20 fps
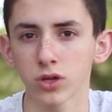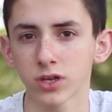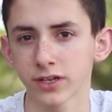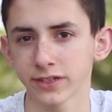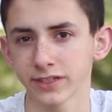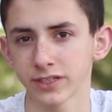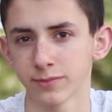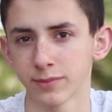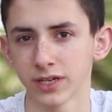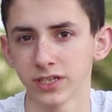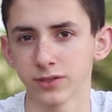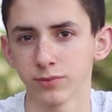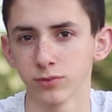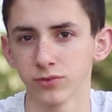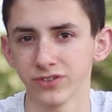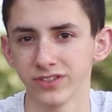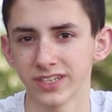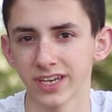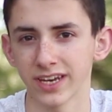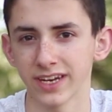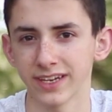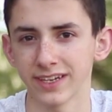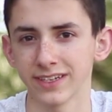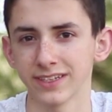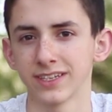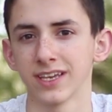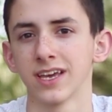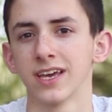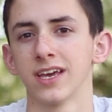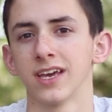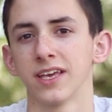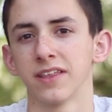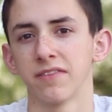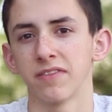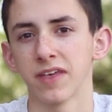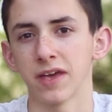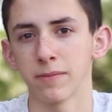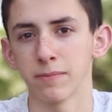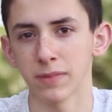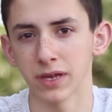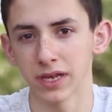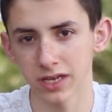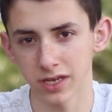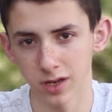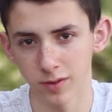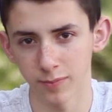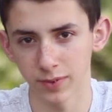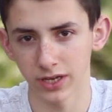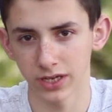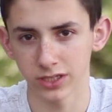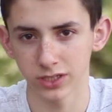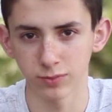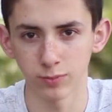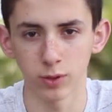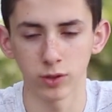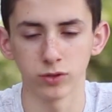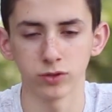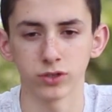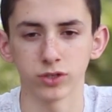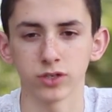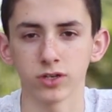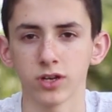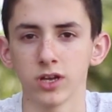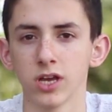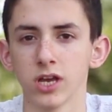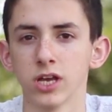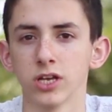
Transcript: the customizable settings that make up exposure.